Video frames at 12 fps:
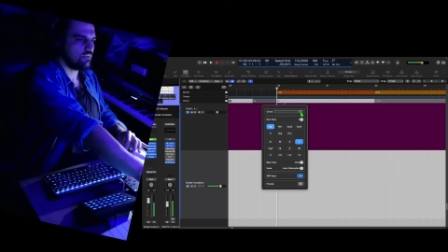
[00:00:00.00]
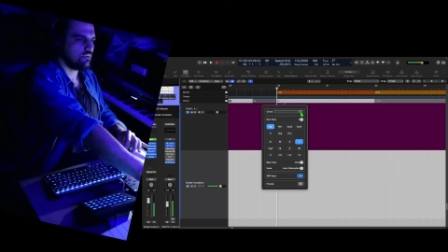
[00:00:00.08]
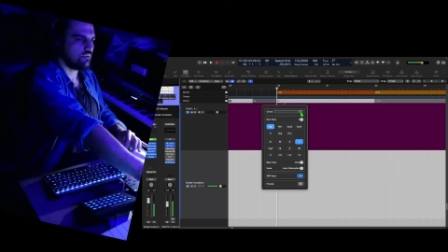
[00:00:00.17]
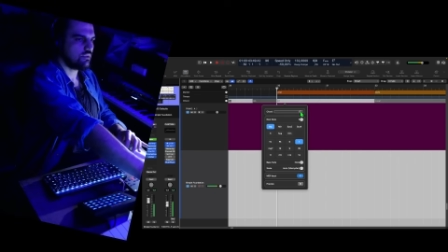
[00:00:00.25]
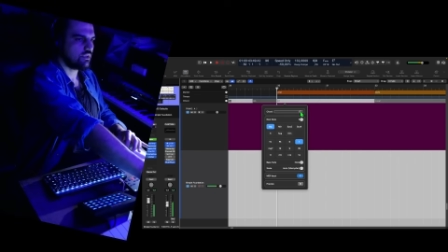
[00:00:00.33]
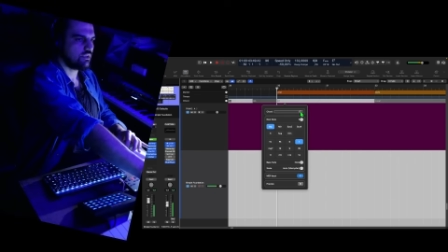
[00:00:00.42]

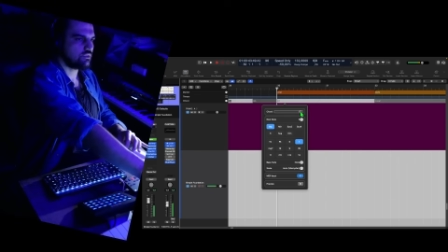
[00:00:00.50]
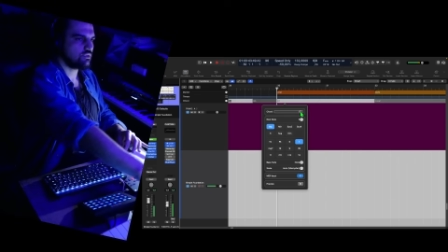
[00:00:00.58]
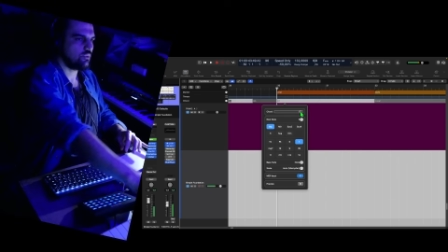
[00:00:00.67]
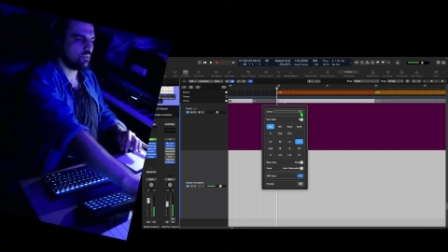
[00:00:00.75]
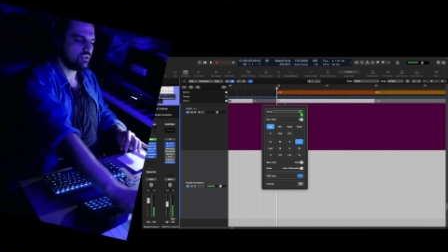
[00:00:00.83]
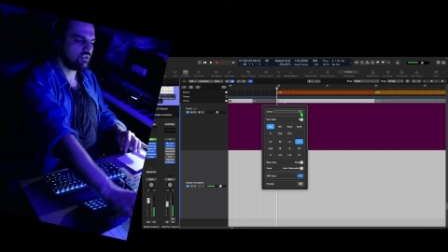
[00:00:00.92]
Okay, so
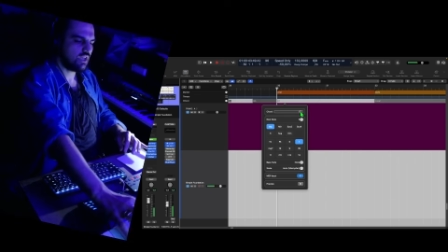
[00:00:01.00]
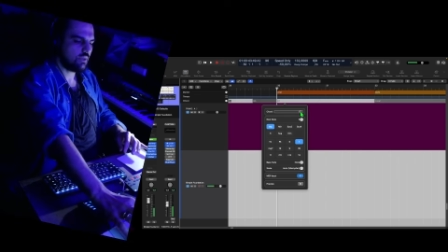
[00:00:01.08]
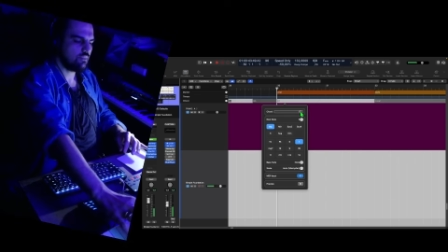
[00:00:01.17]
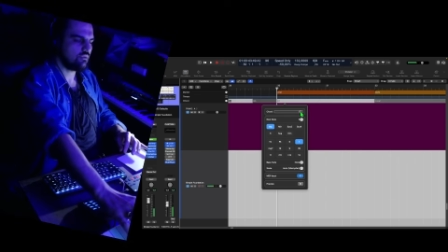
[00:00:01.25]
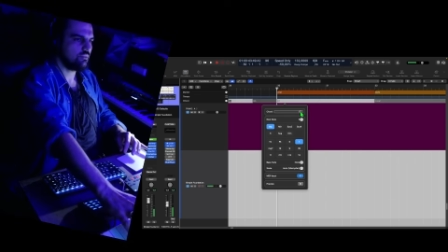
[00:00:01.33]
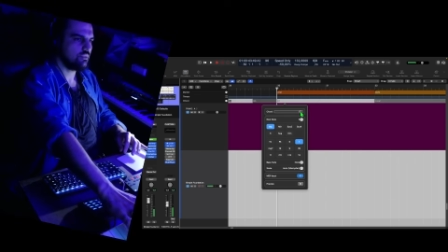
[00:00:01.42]
which type
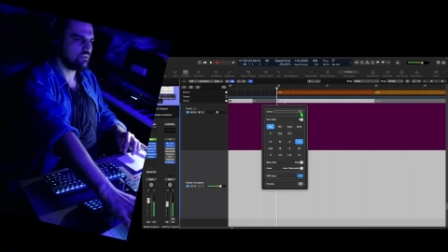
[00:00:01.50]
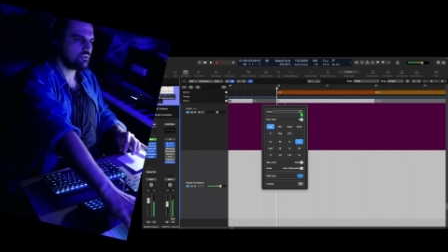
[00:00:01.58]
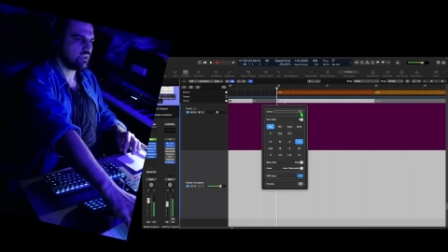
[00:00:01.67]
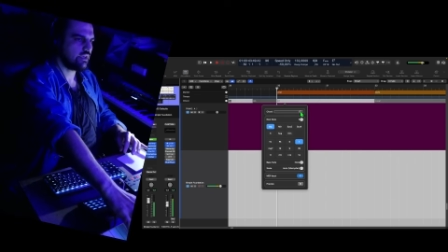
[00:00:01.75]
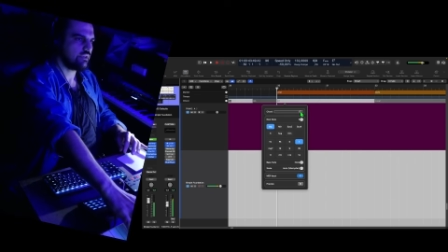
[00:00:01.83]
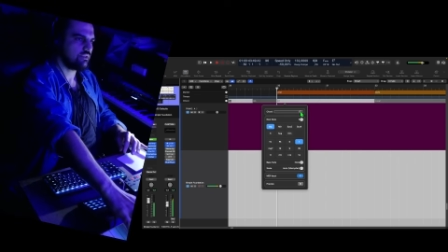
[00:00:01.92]
of music
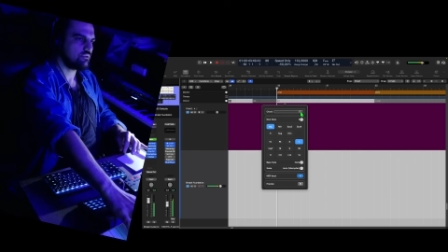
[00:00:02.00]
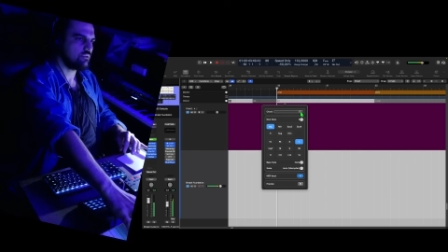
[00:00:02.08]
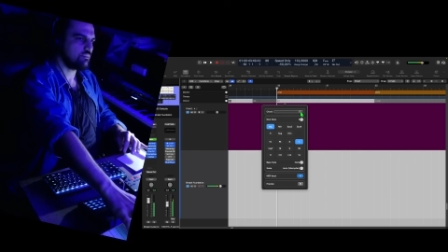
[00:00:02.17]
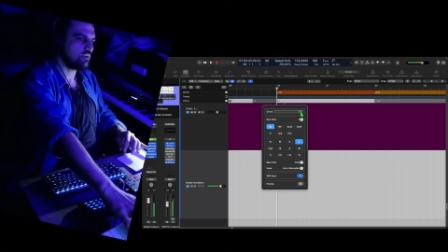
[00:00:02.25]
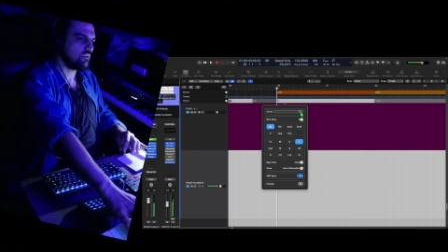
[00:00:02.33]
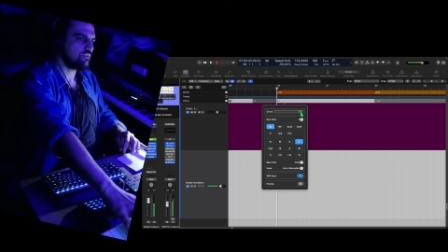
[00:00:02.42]
can you do
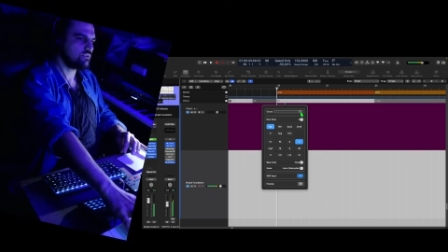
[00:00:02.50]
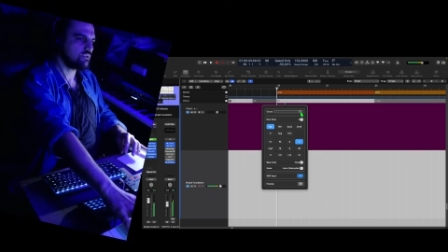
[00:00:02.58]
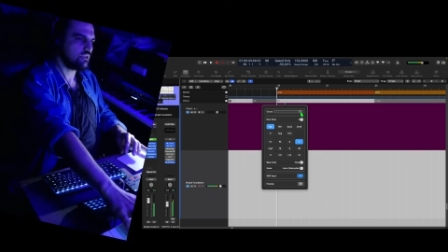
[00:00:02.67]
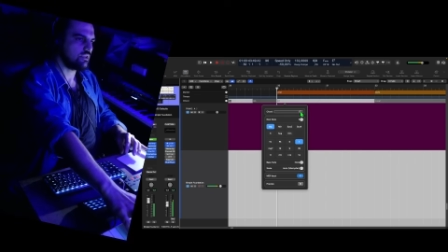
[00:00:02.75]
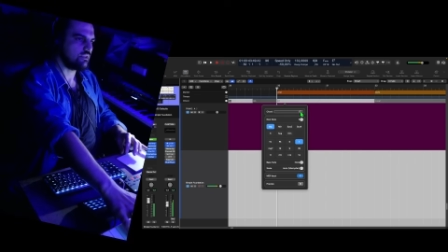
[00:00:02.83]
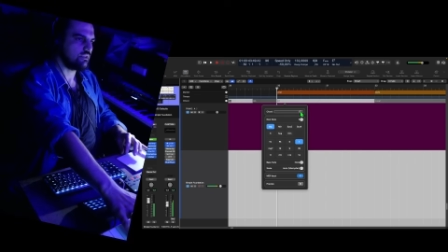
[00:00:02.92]

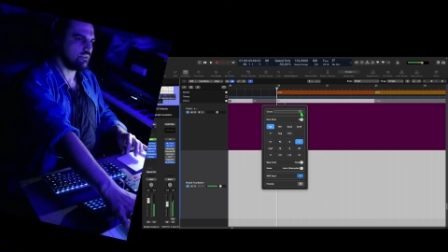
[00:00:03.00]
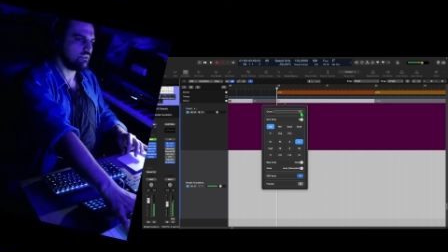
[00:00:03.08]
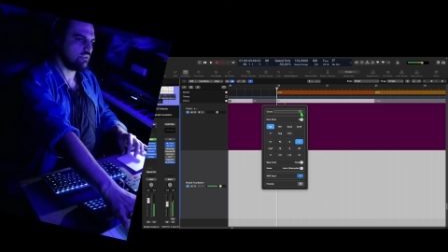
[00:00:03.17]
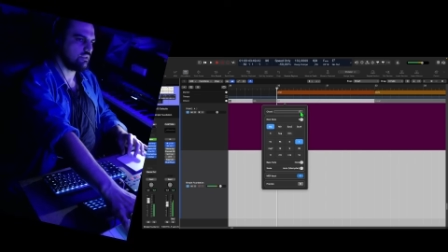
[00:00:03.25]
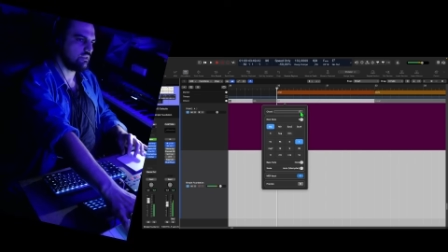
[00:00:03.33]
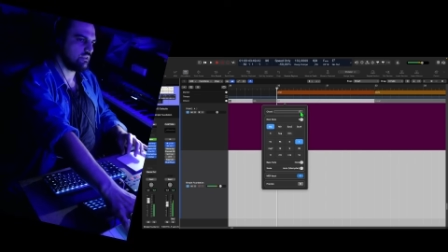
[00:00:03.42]
professionally
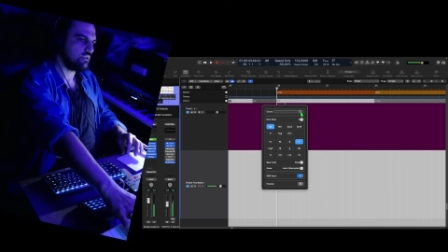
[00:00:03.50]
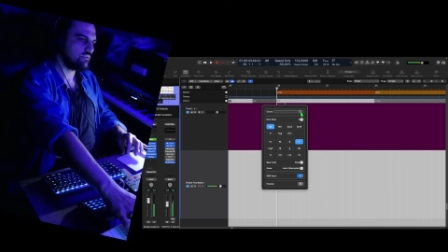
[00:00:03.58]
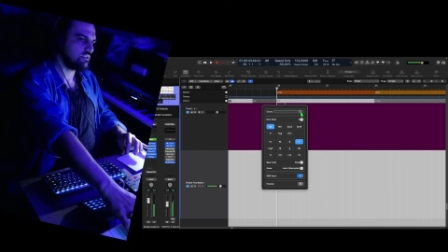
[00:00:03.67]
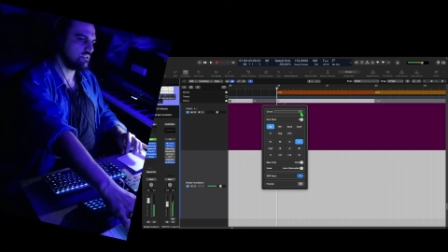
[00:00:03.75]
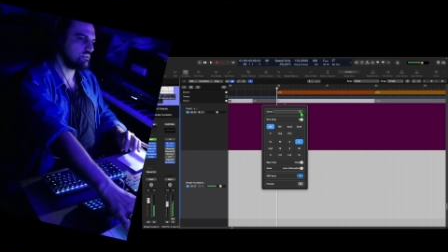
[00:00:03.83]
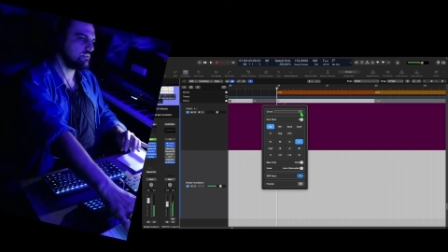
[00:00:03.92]
if
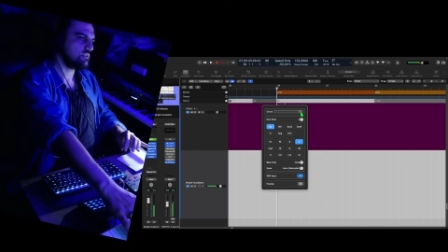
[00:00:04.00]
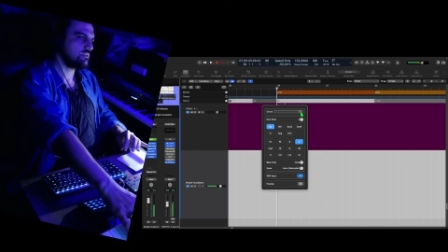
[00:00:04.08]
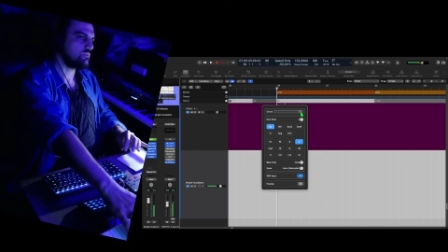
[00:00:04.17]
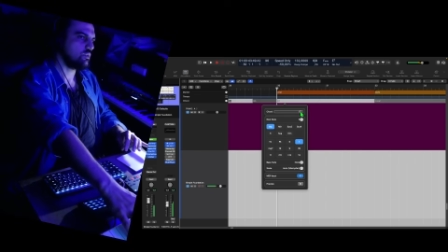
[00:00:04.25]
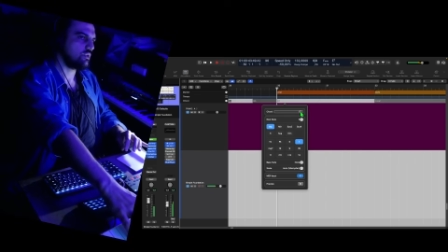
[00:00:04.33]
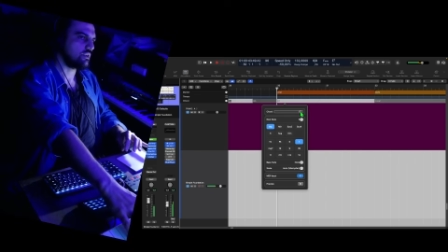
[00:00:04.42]
this doesn't
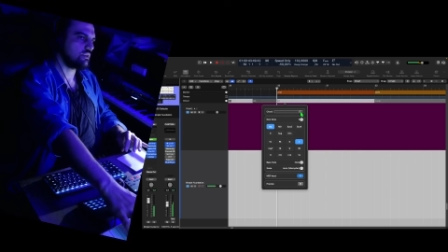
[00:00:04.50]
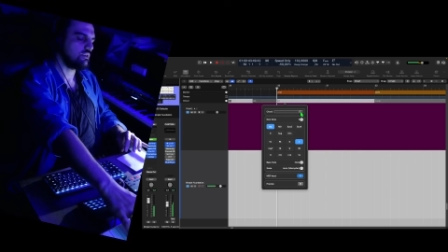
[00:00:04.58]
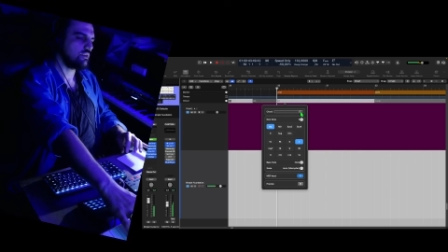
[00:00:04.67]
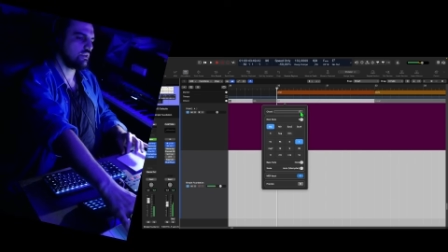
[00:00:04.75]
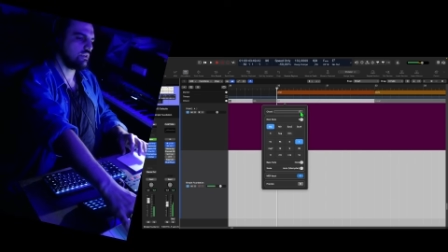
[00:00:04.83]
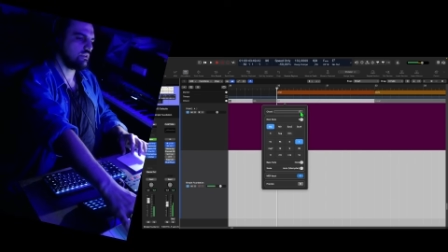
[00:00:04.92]
work?
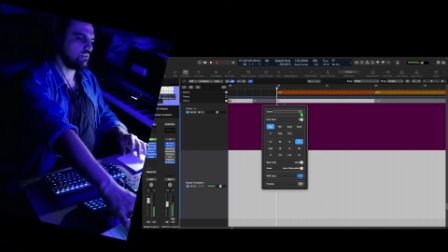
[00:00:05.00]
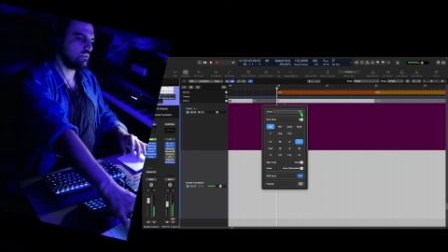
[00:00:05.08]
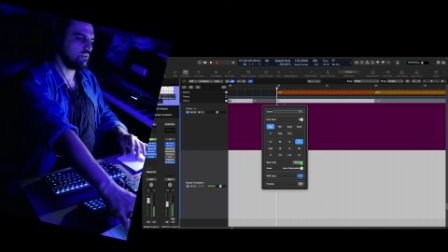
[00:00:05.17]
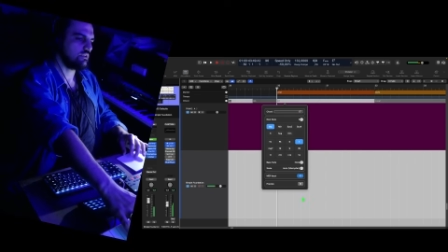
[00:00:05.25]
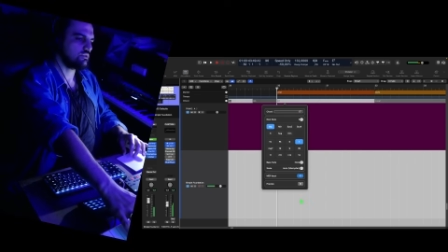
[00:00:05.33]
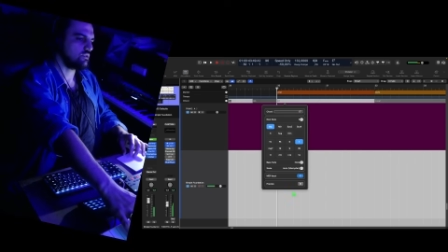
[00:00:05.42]
Okay,
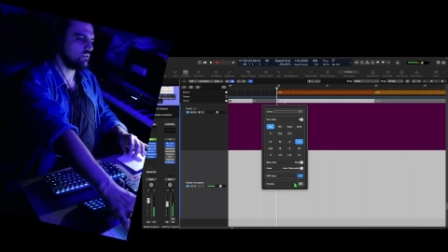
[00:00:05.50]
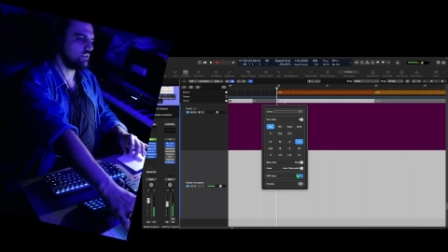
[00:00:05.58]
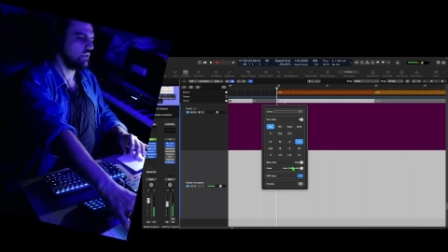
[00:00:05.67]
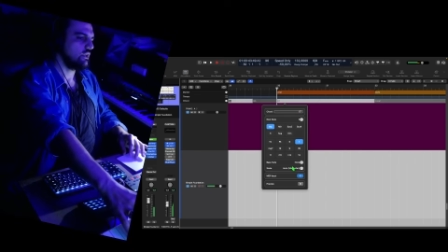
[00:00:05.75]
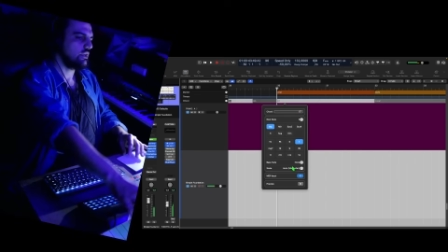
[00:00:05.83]
so it